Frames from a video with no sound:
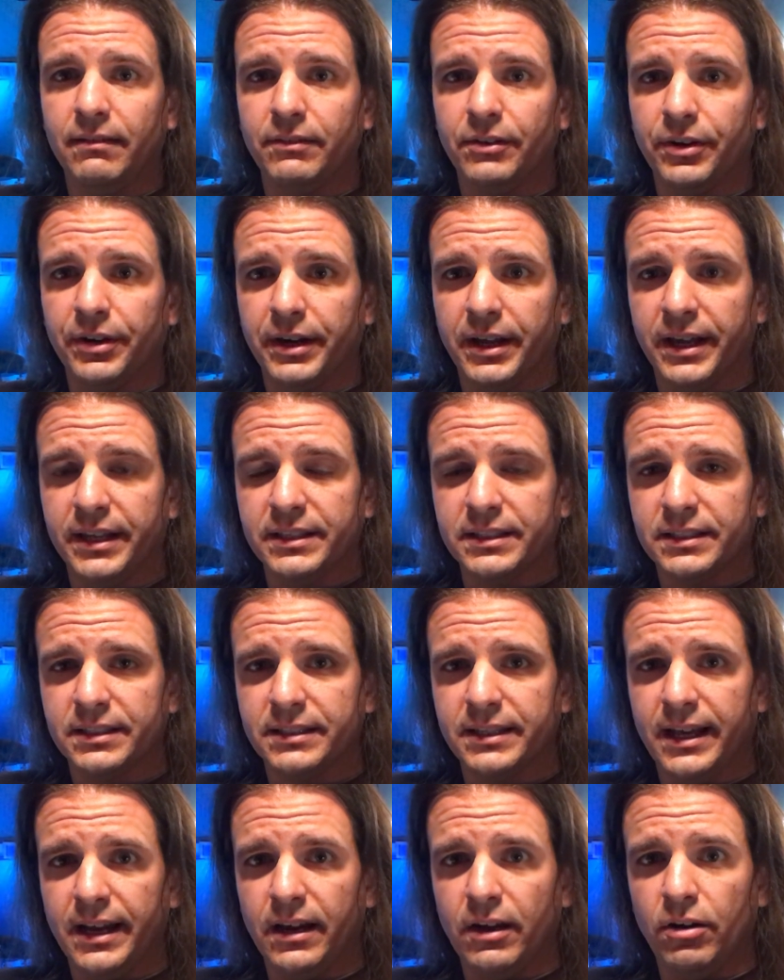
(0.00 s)
Very
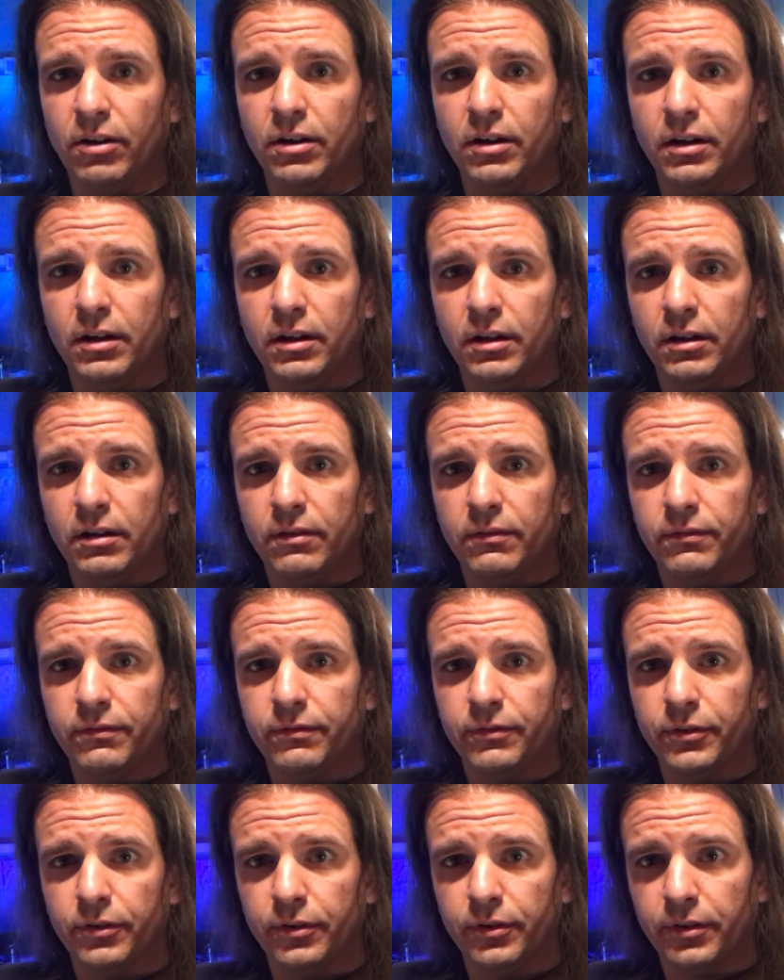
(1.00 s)
nice. Now,
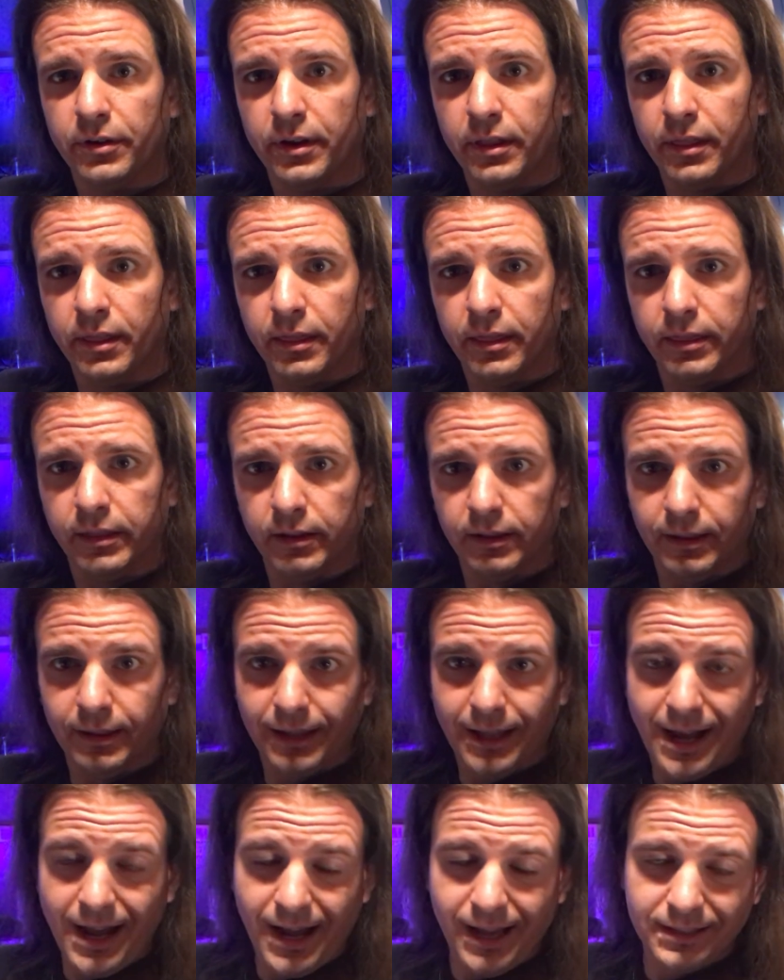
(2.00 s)
for the
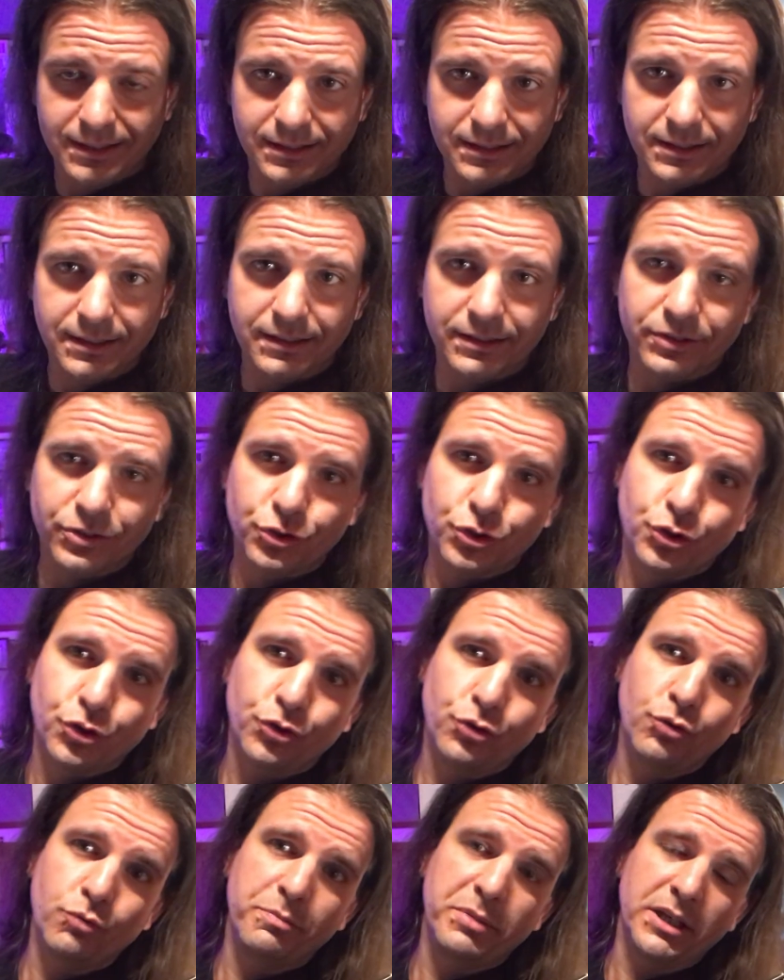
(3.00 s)
last
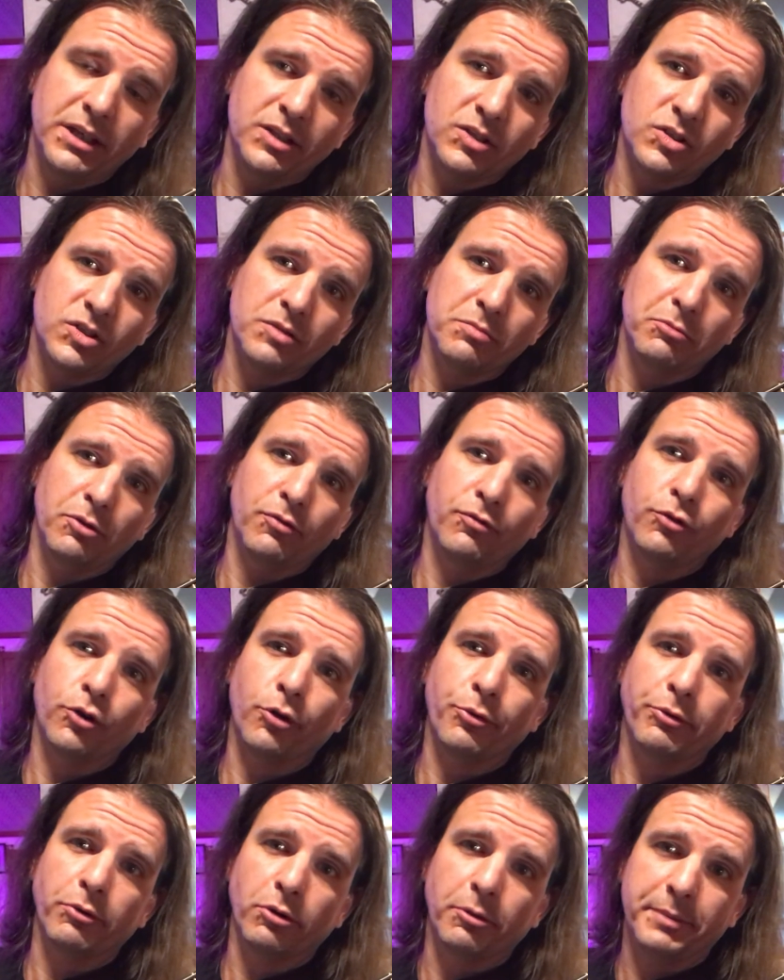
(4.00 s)
two beats
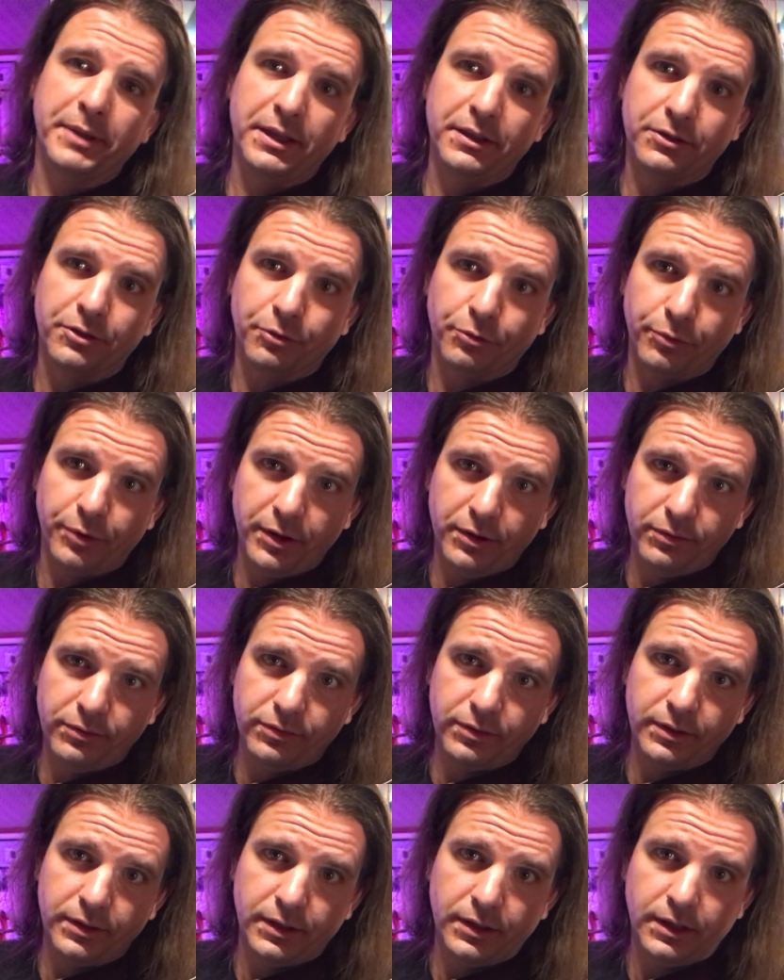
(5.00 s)
before we repeat the
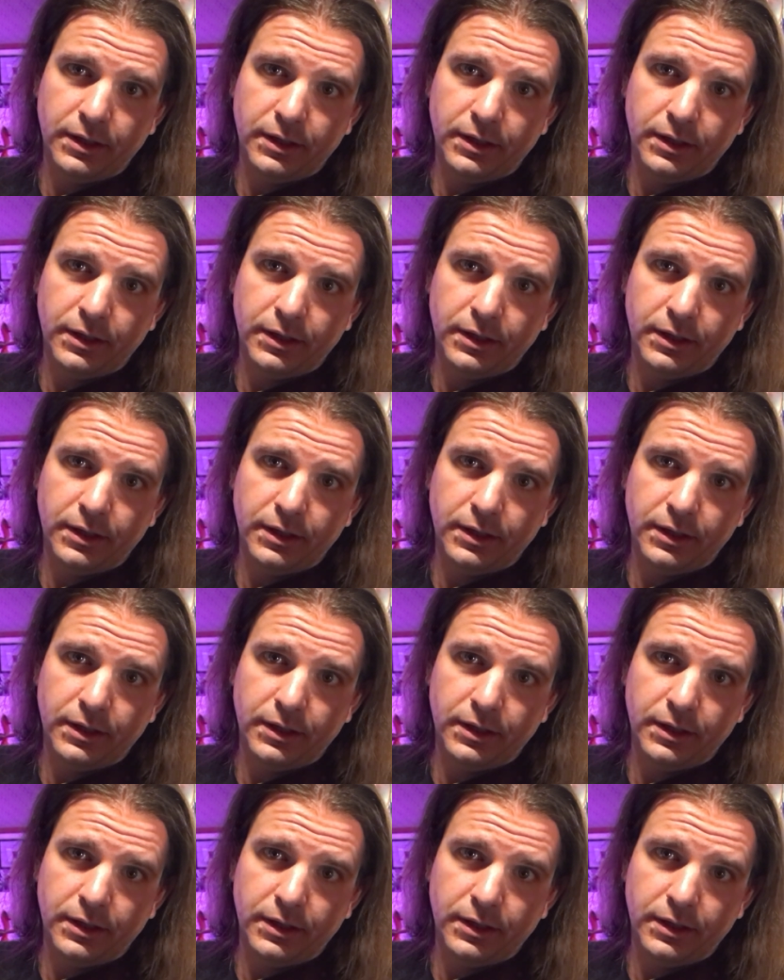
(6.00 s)
riff,